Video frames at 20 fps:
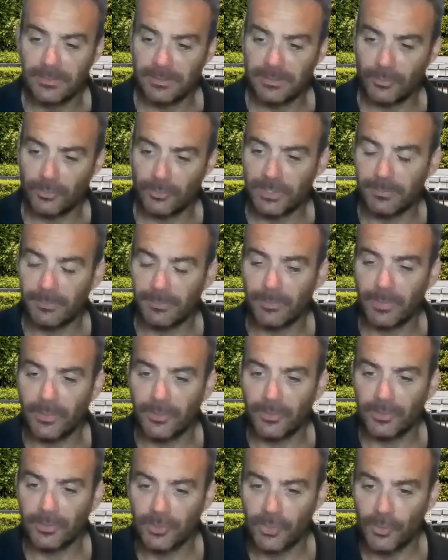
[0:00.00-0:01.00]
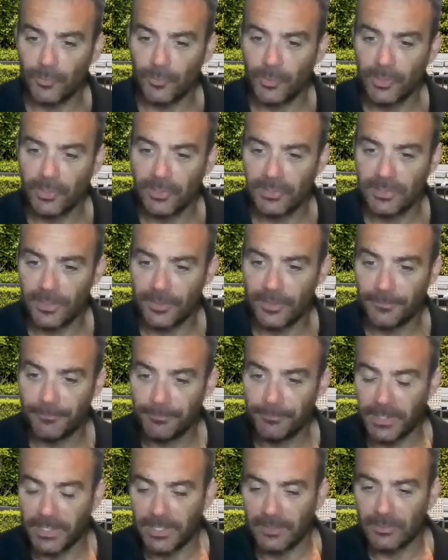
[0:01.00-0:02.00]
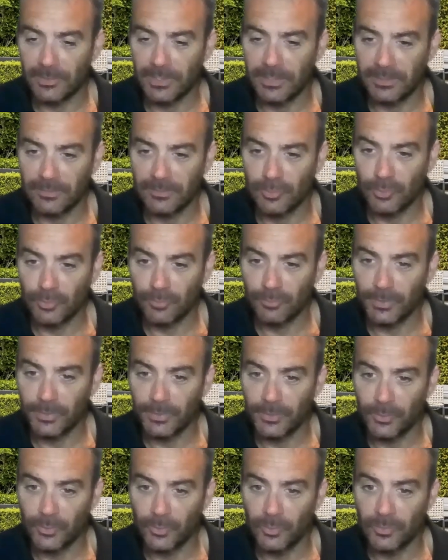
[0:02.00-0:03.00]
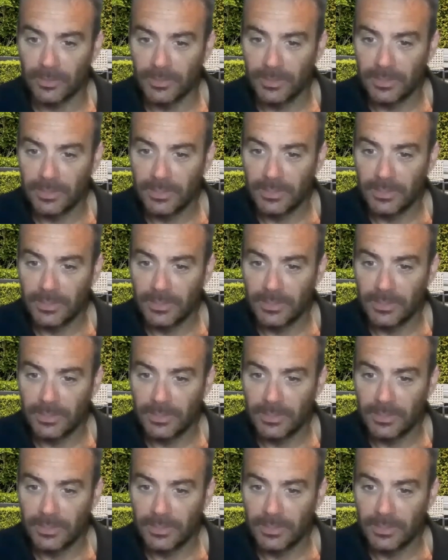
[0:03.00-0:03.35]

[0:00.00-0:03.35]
still chipping away on the stonework. So, and it was looking pretty cool